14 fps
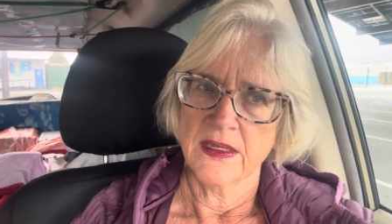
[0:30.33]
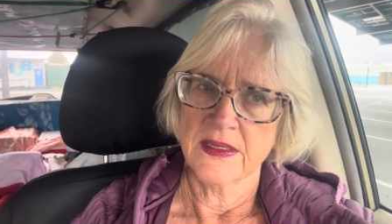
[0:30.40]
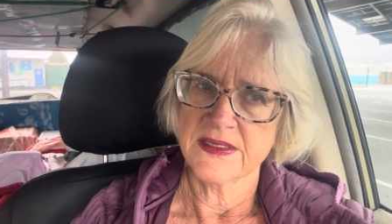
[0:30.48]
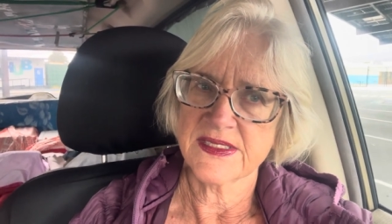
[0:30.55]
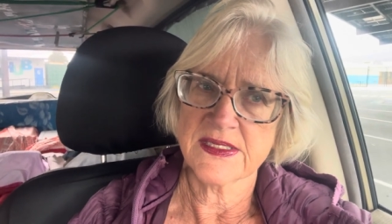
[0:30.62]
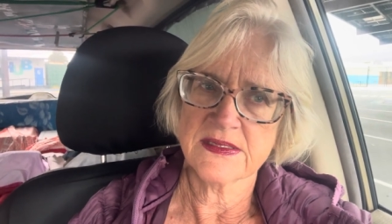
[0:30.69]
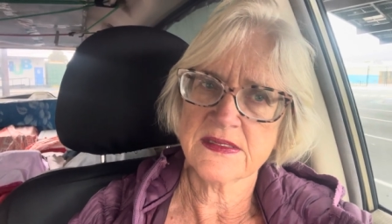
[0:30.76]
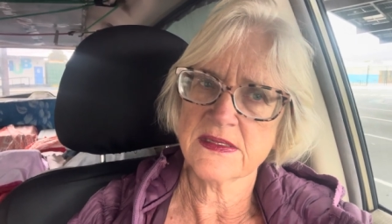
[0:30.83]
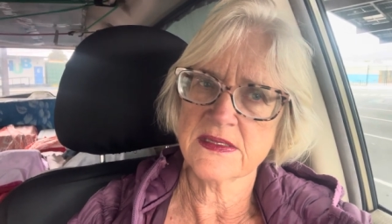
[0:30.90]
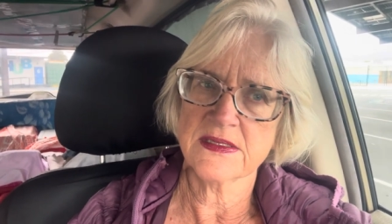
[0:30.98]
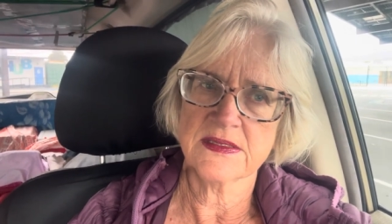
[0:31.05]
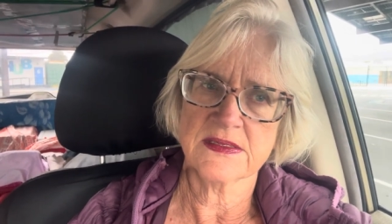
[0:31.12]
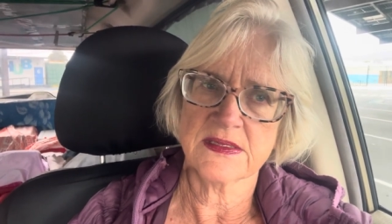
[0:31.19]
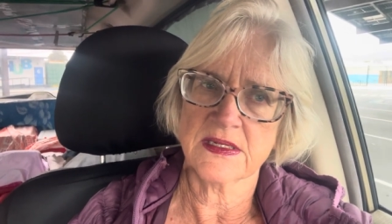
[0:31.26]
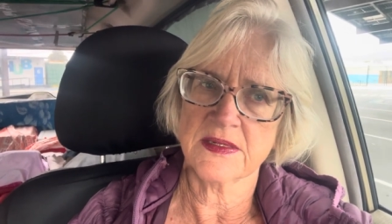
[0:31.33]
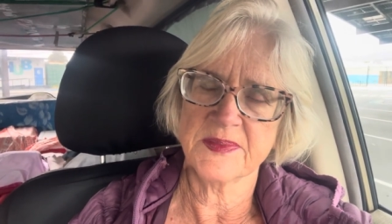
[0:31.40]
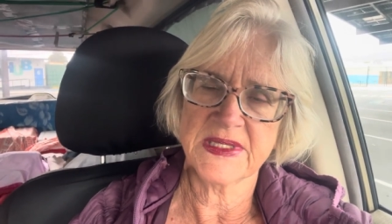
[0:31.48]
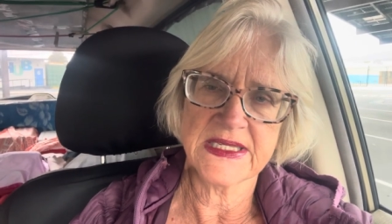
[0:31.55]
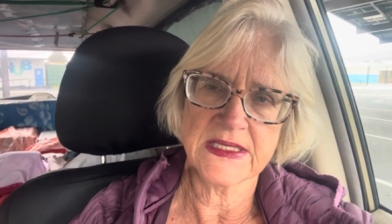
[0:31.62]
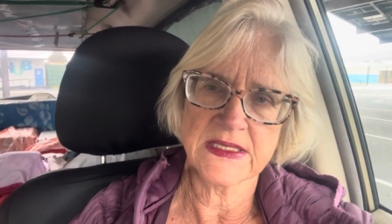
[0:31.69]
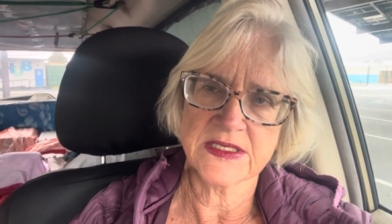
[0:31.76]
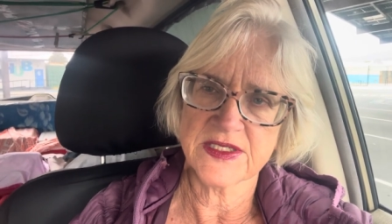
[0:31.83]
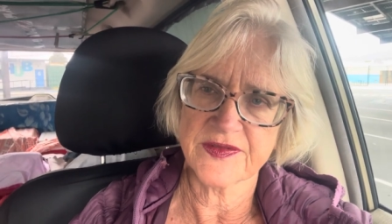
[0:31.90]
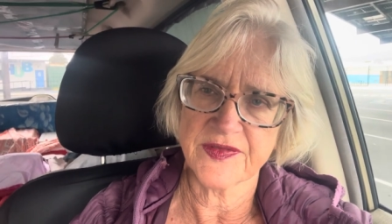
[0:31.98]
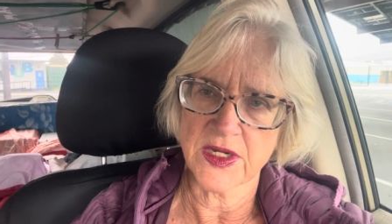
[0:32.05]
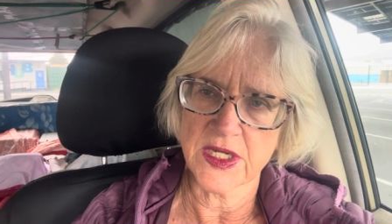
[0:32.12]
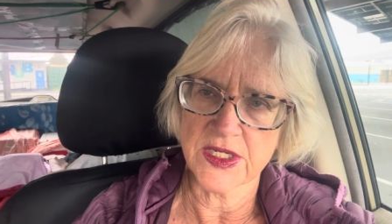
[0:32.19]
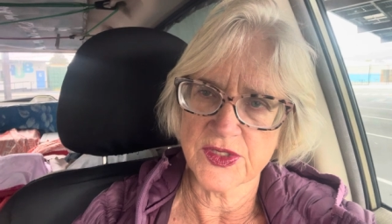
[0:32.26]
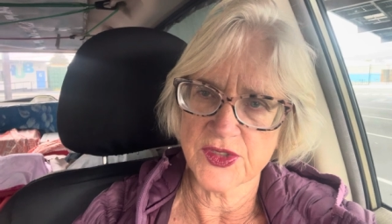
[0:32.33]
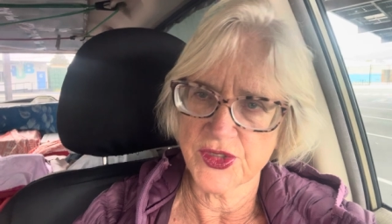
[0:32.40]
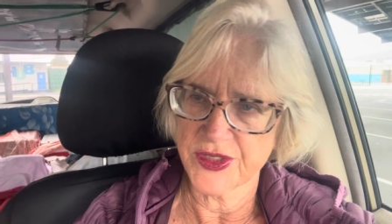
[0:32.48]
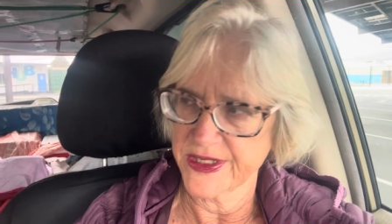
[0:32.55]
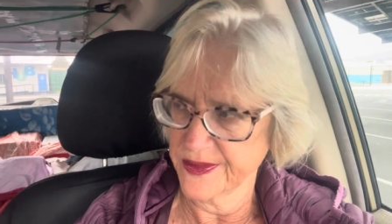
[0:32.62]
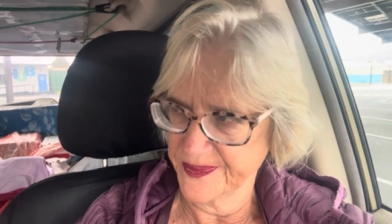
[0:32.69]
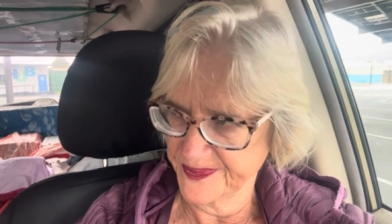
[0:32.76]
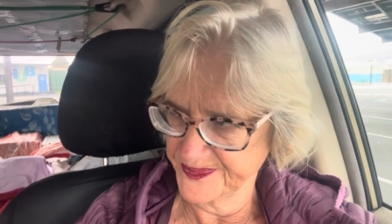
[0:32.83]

Sicily is a completely different country.